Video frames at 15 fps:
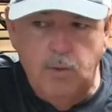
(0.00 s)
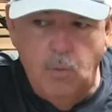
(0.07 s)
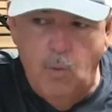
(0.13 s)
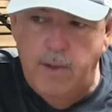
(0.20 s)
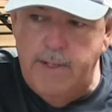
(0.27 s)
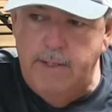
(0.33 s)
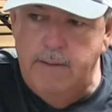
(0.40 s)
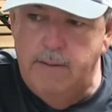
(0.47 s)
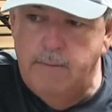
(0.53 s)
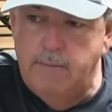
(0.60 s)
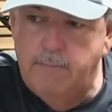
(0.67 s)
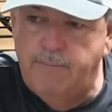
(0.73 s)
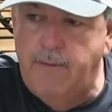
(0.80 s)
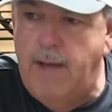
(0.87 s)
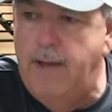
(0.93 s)

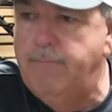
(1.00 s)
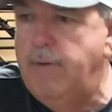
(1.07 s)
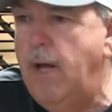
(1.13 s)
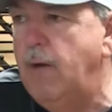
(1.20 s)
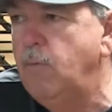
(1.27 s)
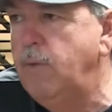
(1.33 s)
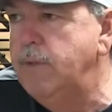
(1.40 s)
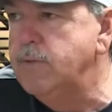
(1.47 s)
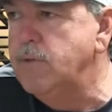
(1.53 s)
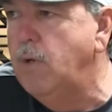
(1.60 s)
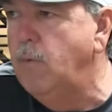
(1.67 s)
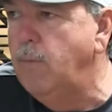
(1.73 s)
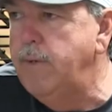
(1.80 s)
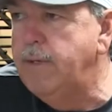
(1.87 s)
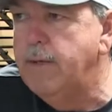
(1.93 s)
25 knot winds
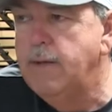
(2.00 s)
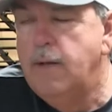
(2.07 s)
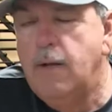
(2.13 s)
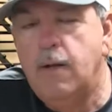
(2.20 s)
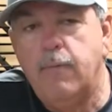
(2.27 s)
all week,